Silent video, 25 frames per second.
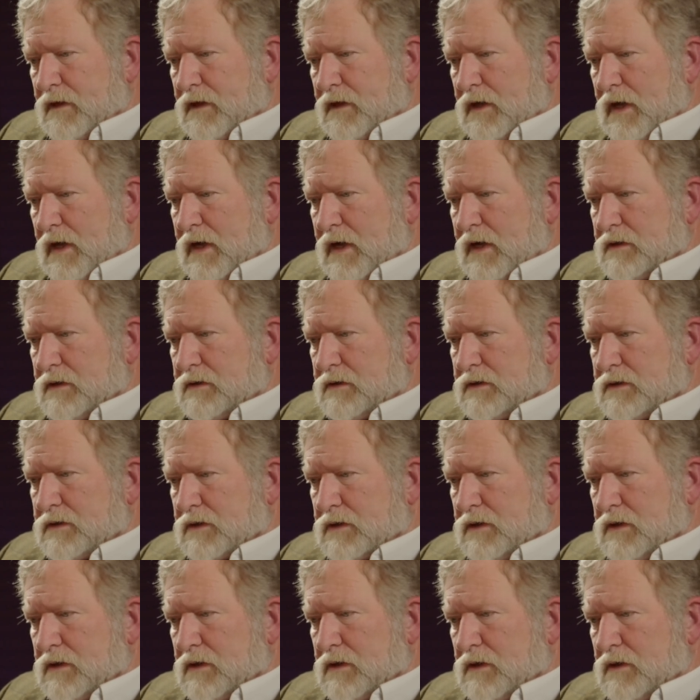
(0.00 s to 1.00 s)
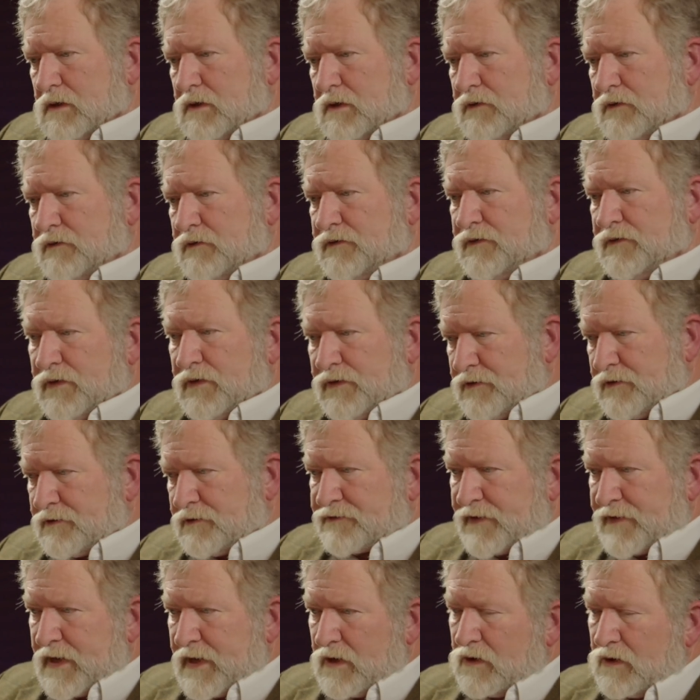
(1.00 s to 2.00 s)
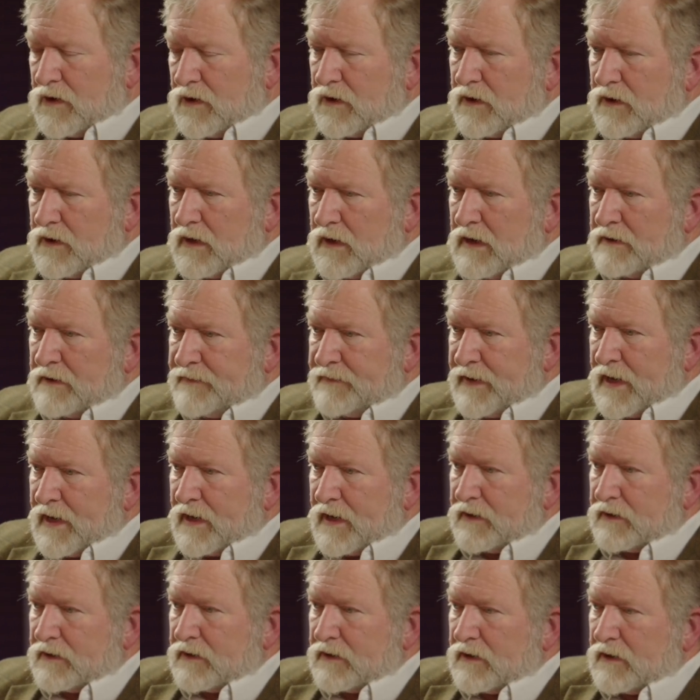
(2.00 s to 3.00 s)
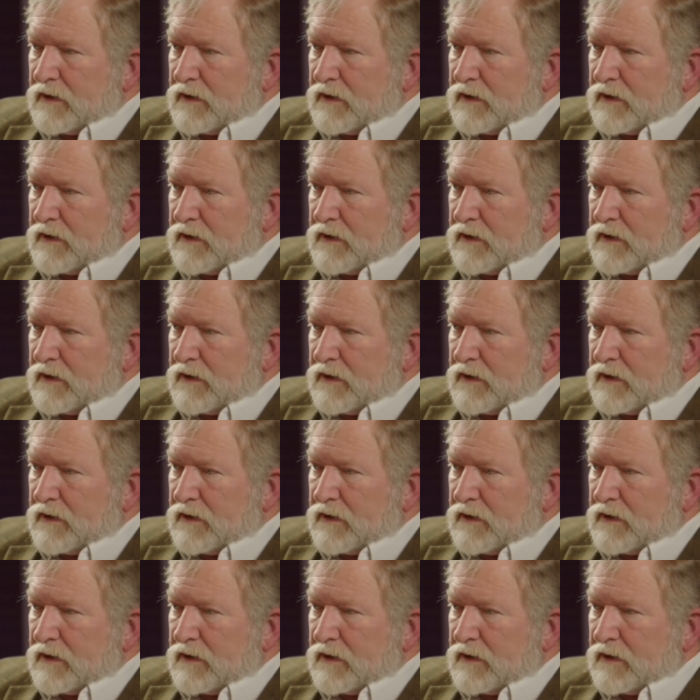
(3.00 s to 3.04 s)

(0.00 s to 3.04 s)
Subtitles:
And the thing about